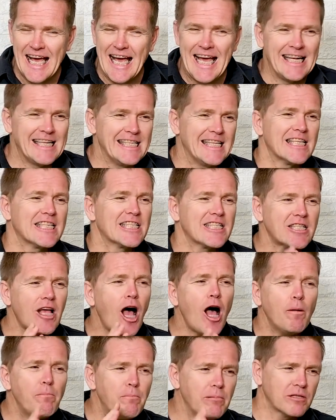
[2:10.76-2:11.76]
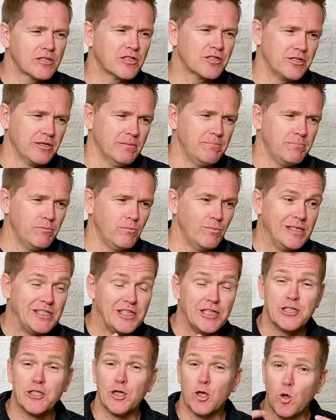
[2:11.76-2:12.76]
And discipleship,
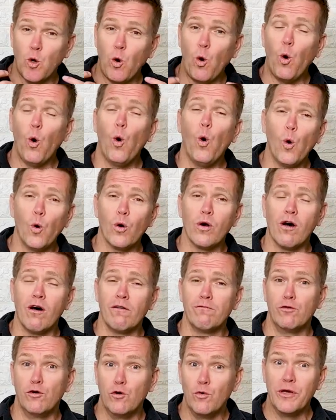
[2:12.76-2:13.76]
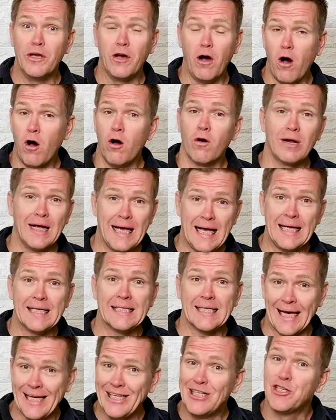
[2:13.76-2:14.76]
which is the core of who we are
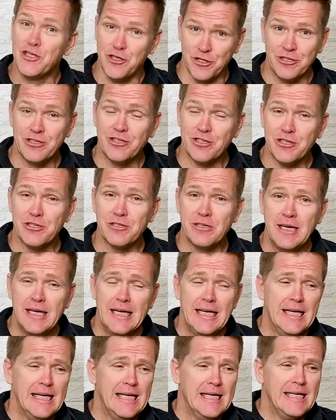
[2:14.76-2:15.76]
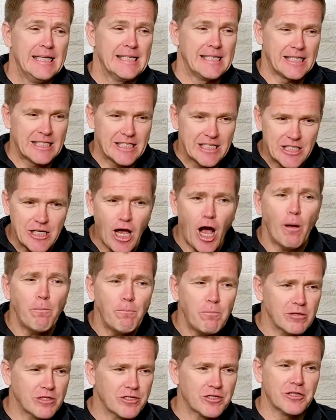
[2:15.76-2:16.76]
as a church,
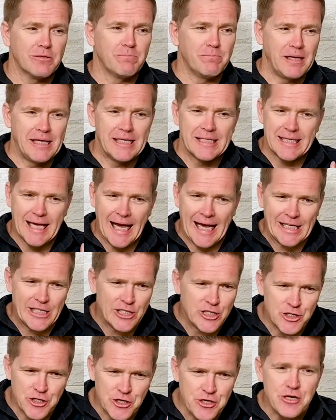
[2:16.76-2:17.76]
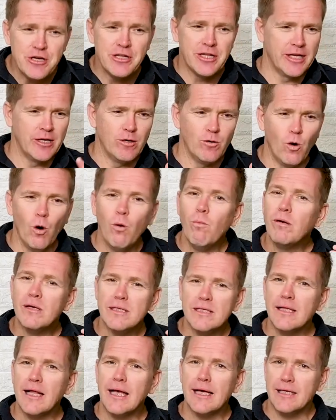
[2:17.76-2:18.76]
discipleship is a journey
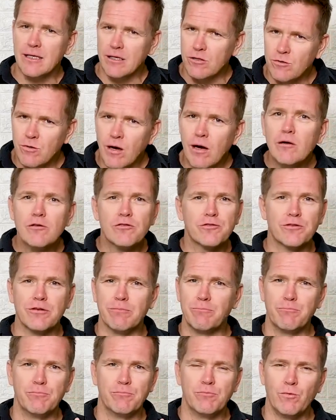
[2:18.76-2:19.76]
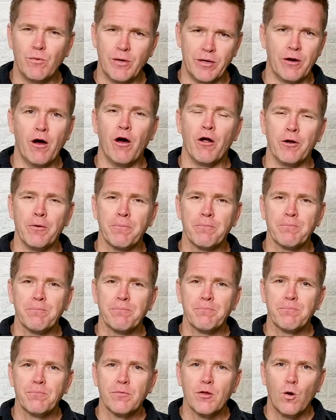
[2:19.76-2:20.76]
almost like a road trip we're on,
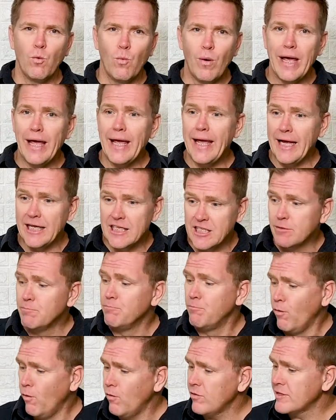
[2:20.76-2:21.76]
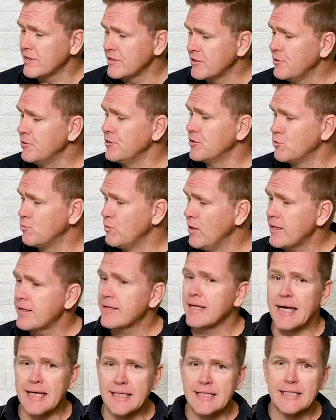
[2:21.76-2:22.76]
where it's important who's
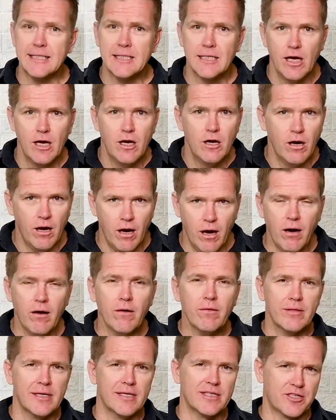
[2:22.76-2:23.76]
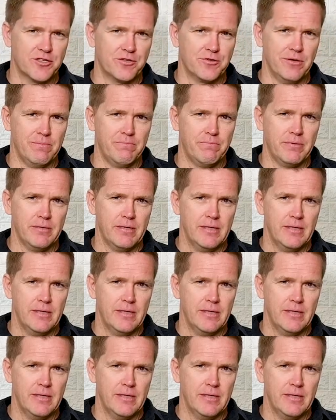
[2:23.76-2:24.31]
with us on this trip.